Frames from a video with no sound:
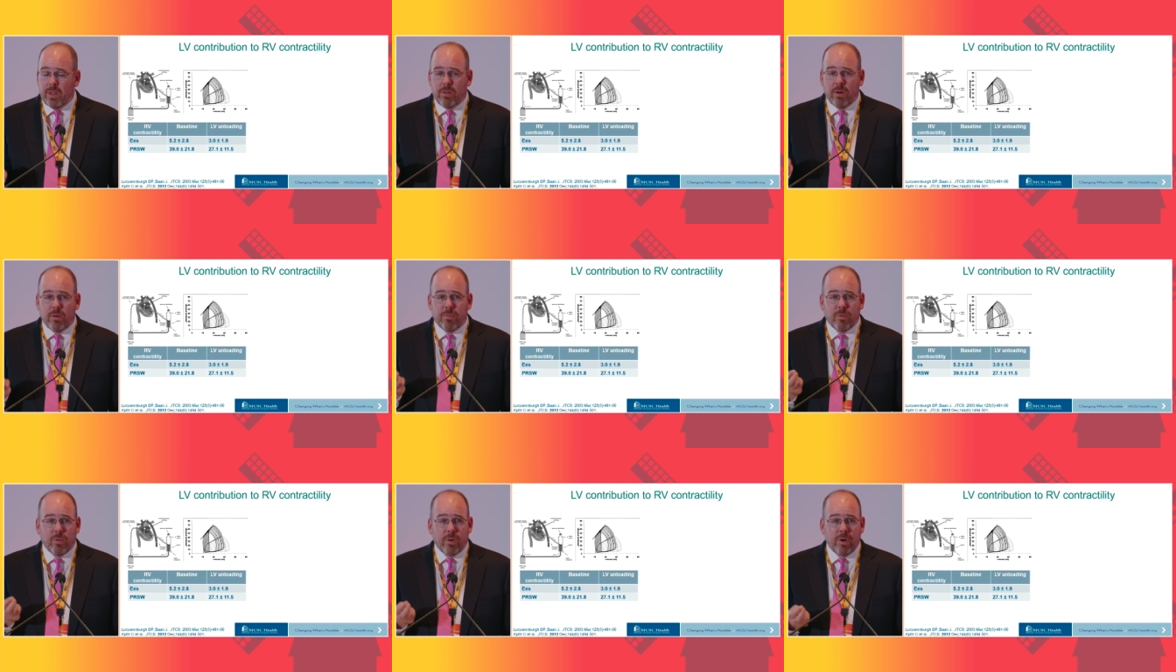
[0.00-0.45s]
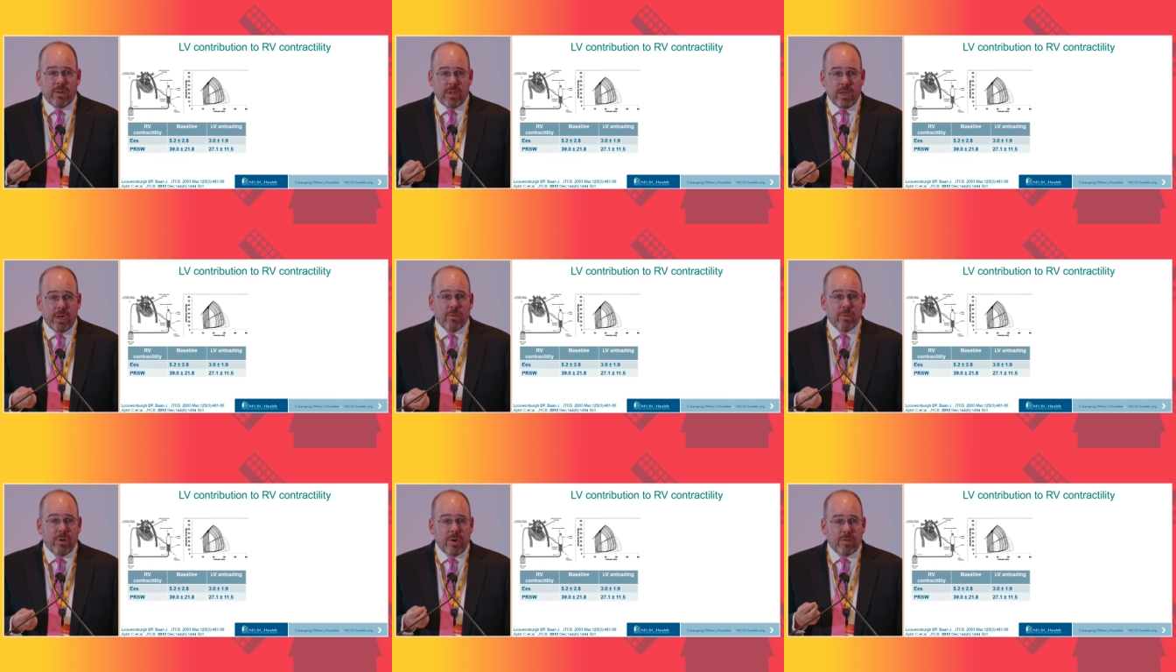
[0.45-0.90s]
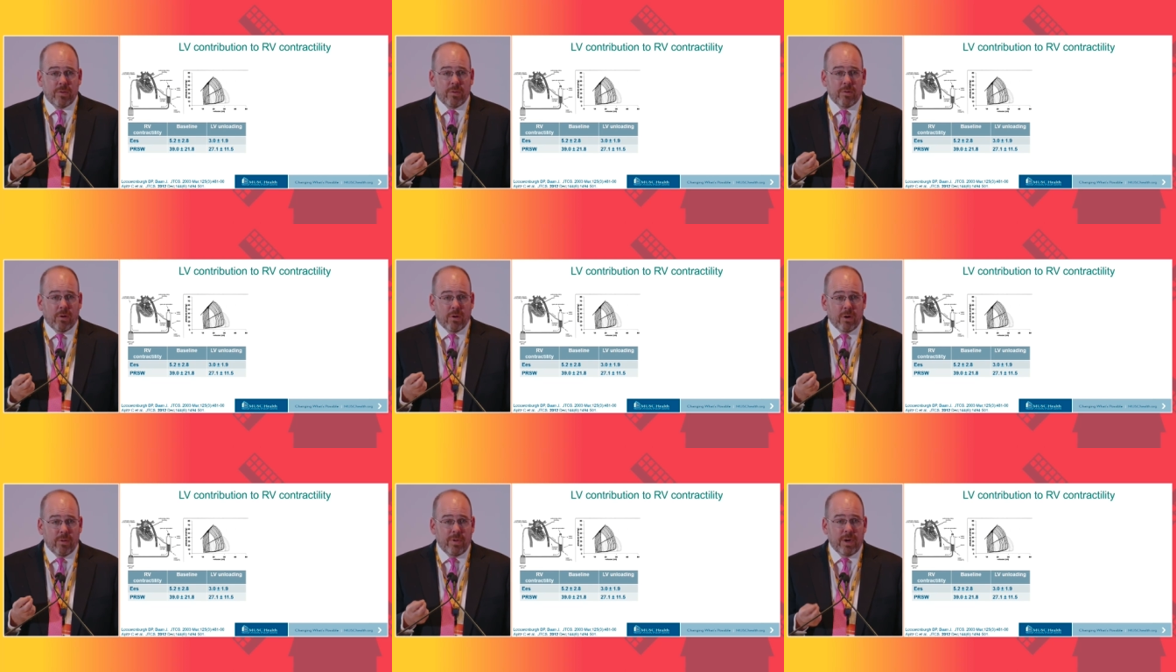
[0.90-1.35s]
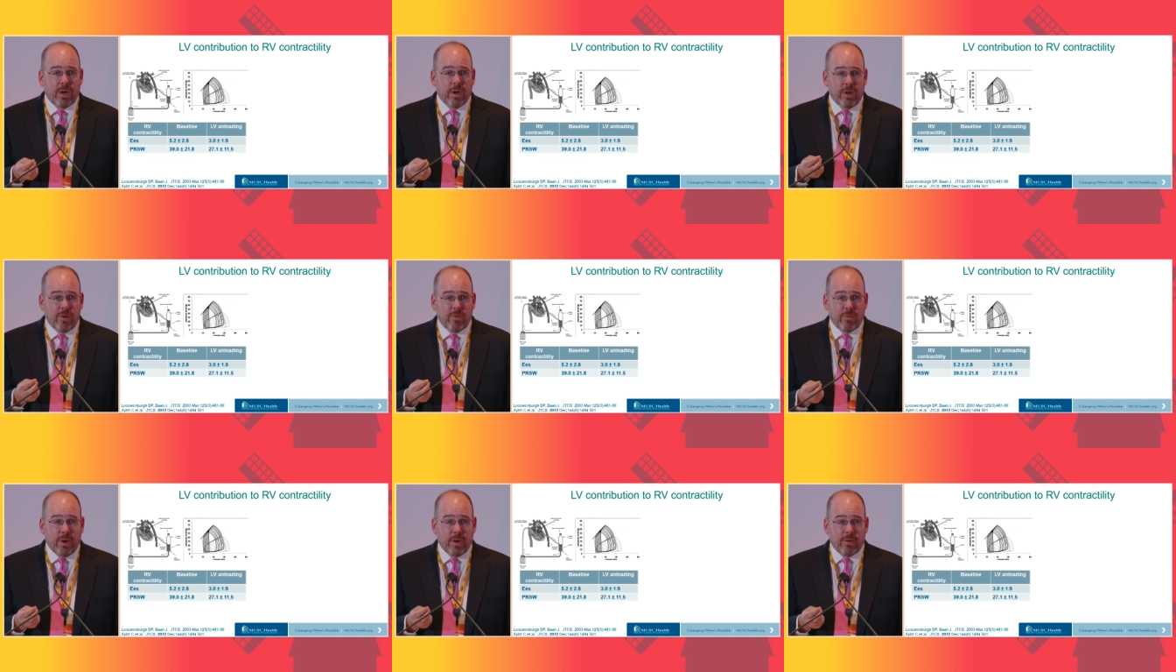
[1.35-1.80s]
and therefore a decrease in RV
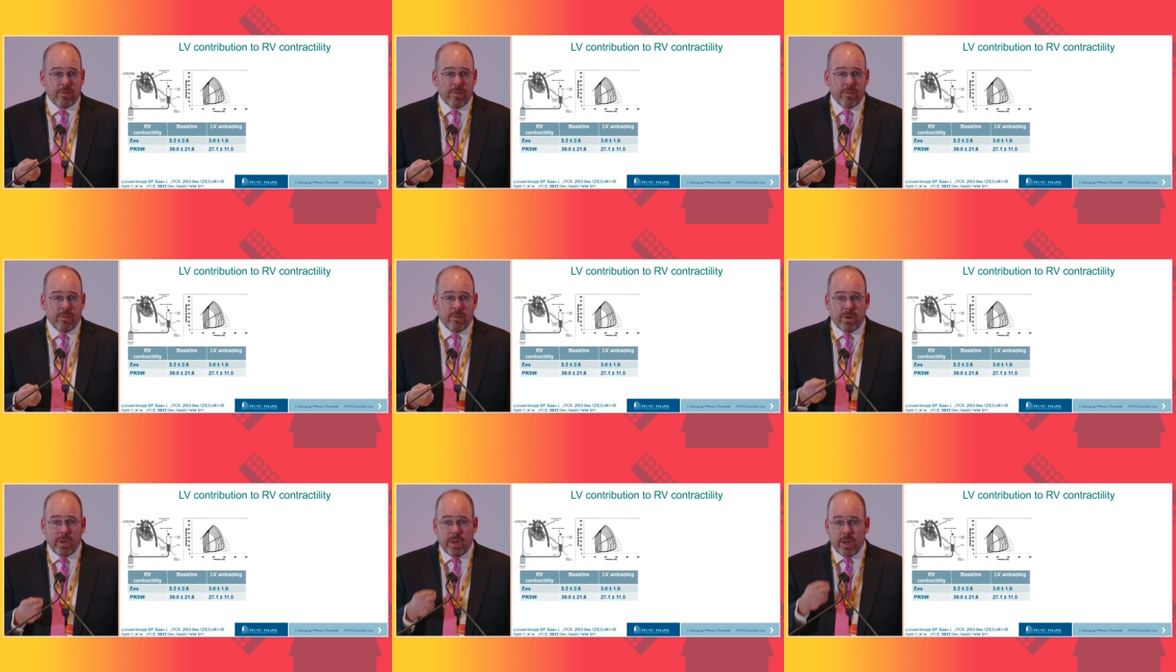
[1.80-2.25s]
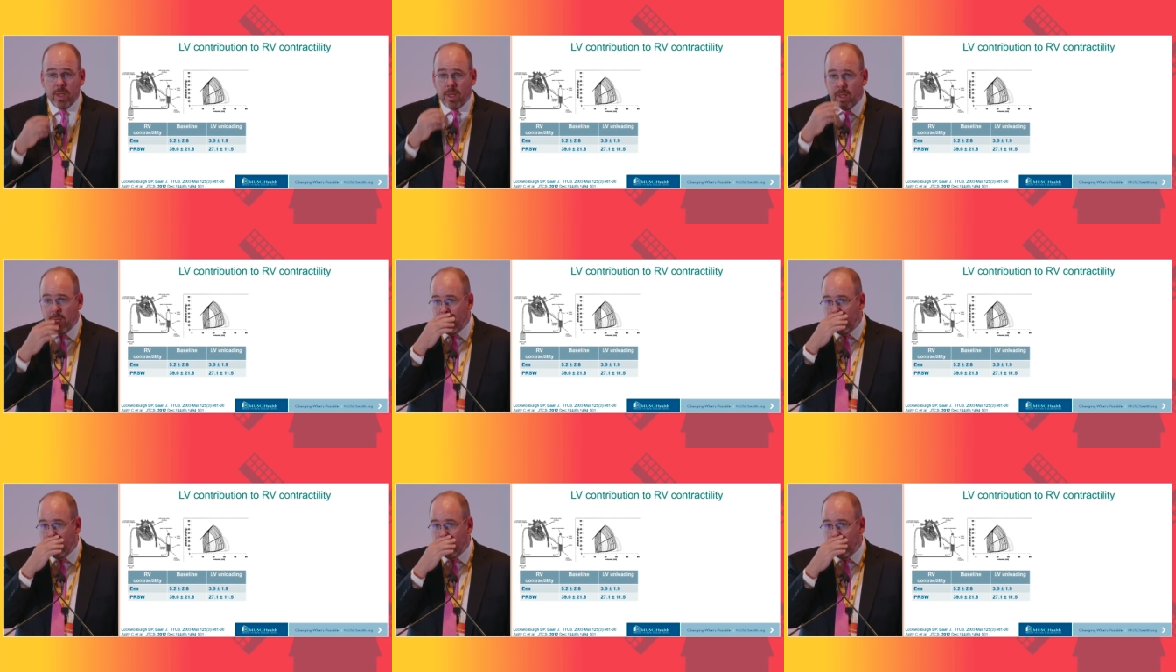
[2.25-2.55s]
contractility.